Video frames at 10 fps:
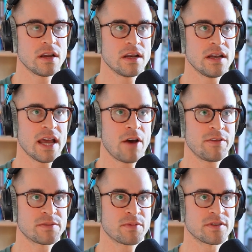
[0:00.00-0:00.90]
now
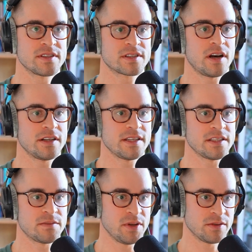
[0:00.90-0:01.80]
this person's
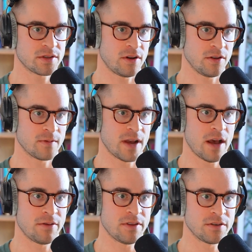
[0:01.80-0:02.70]
content's built all
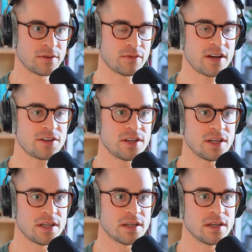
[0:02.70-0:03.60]
around their
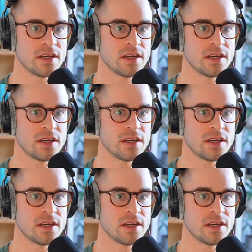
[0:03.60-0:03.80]
depression.